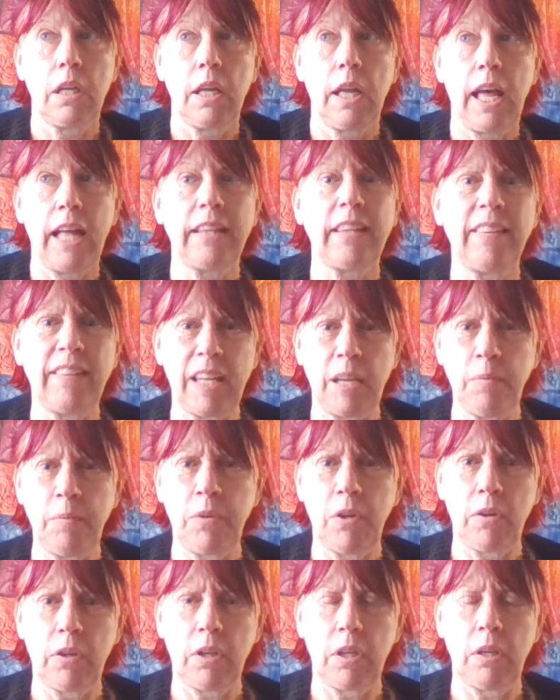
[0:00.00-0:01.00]
at the same
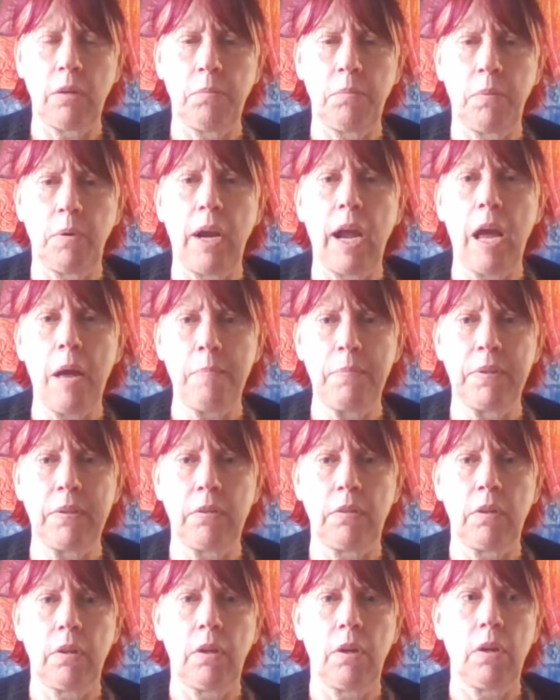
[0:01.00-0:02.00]
token,
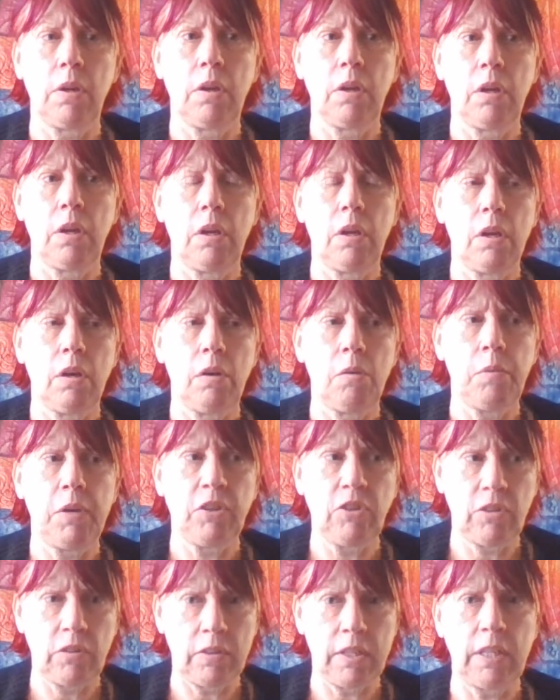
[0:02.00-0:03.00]
perhaps we
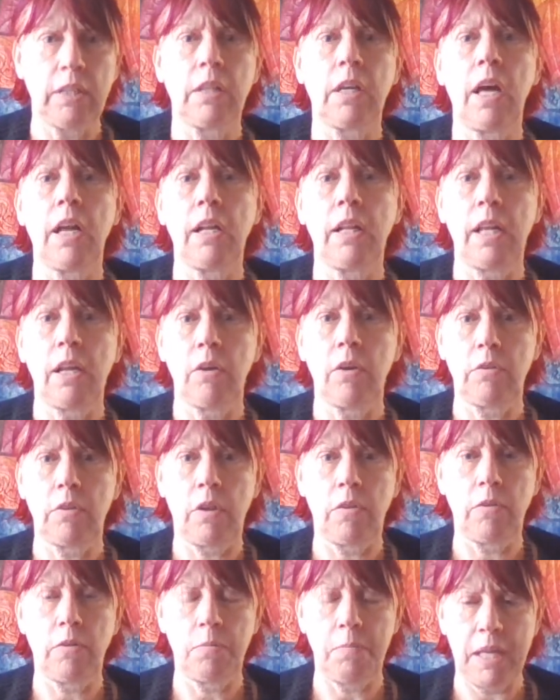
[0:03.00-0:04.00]
just need to kind of let
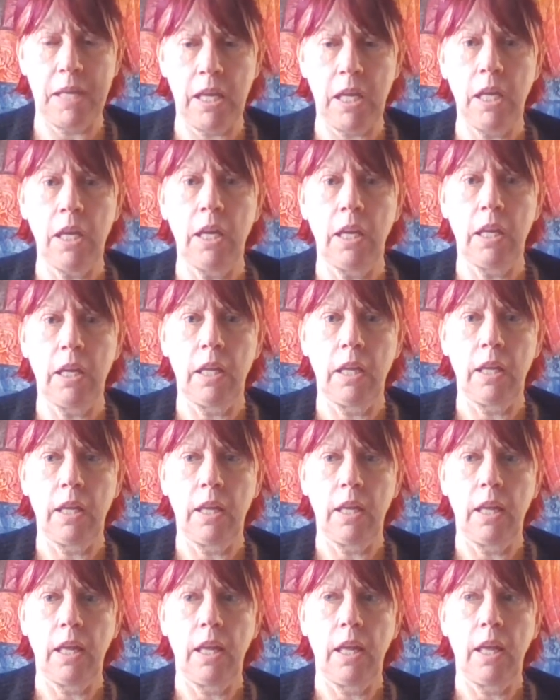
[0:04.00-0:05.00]
ourselves be
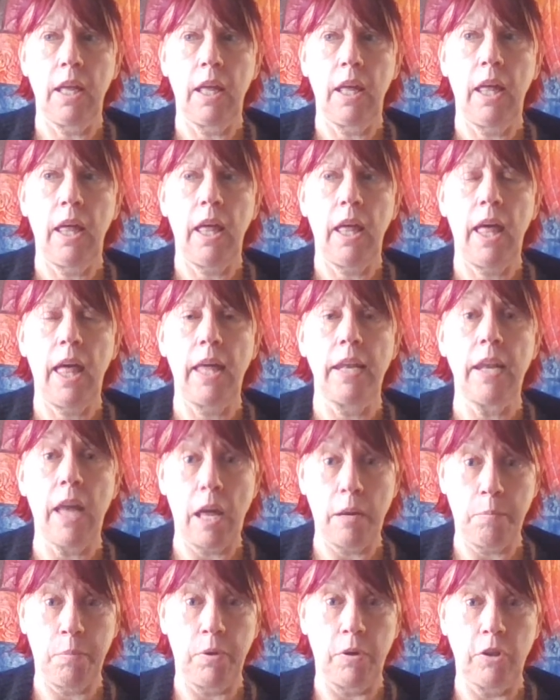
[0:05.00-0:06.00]
and
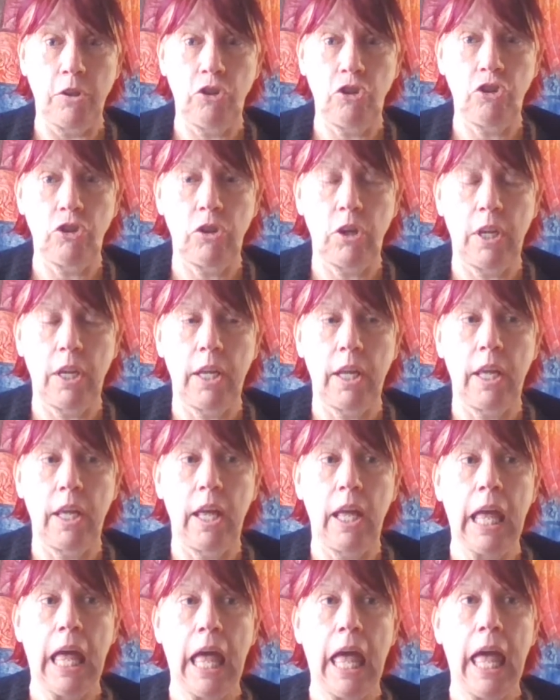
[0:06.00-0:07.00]
not push.
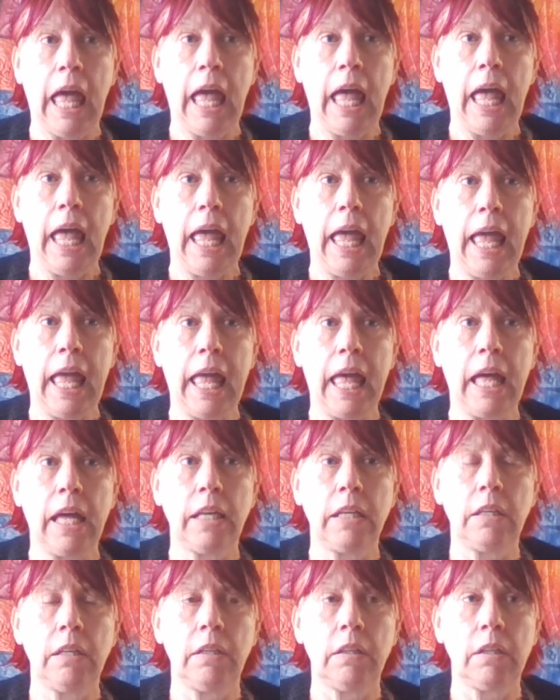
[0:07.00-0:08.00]

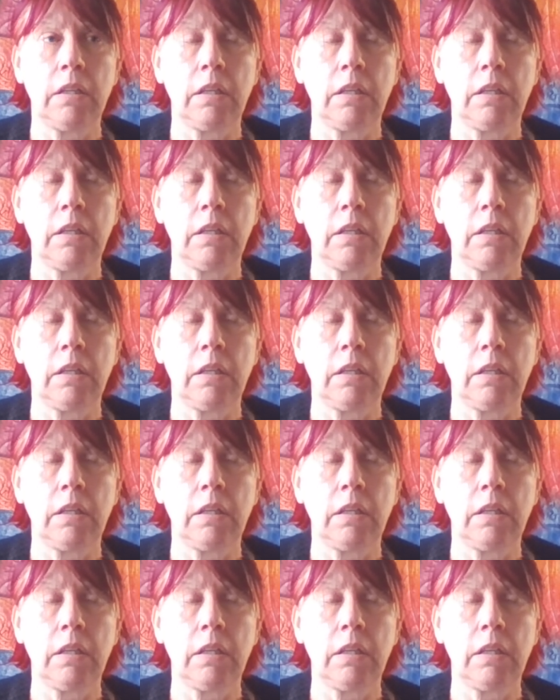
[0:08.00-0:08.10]
And